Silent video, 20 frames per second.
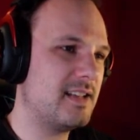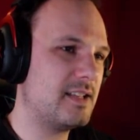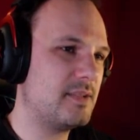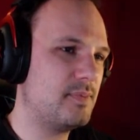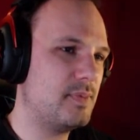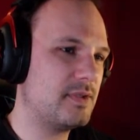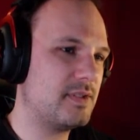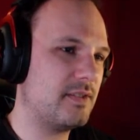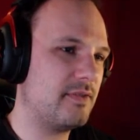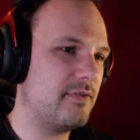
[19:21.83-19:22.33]
Let's
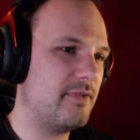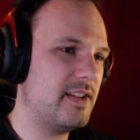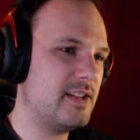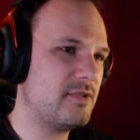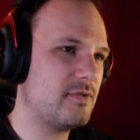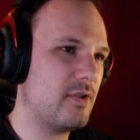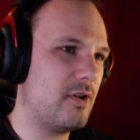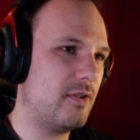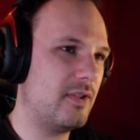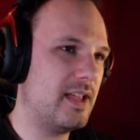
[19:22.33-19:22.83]
put the
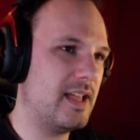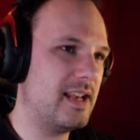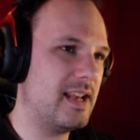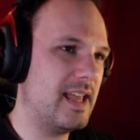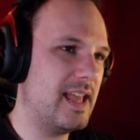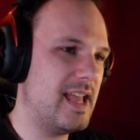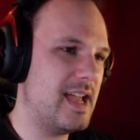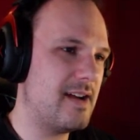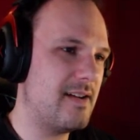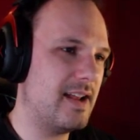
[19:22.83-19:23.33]
vitriol in
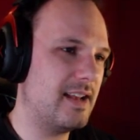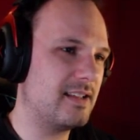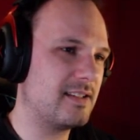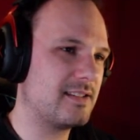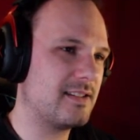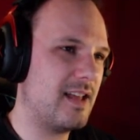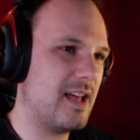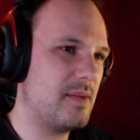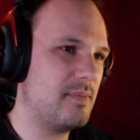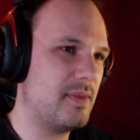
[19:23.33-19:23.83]
here, and the
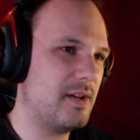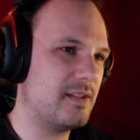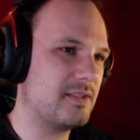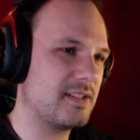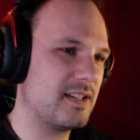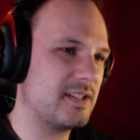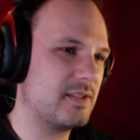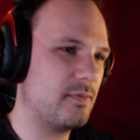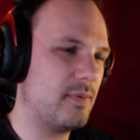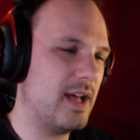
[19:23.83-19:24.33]
slime balls
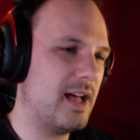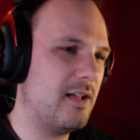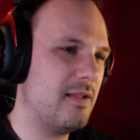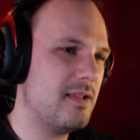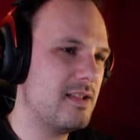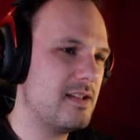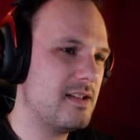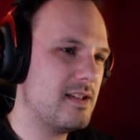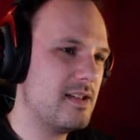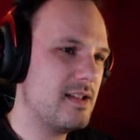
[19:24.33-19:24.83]
as well.
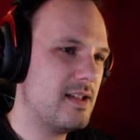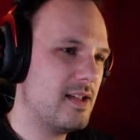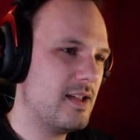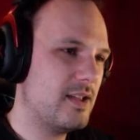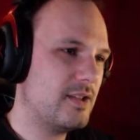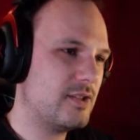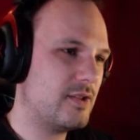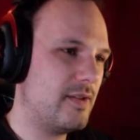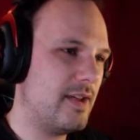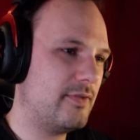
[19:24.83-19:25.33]

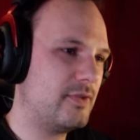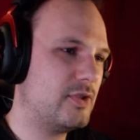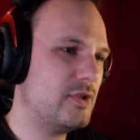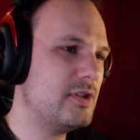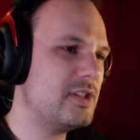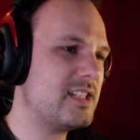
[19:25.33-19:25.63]
So we have 2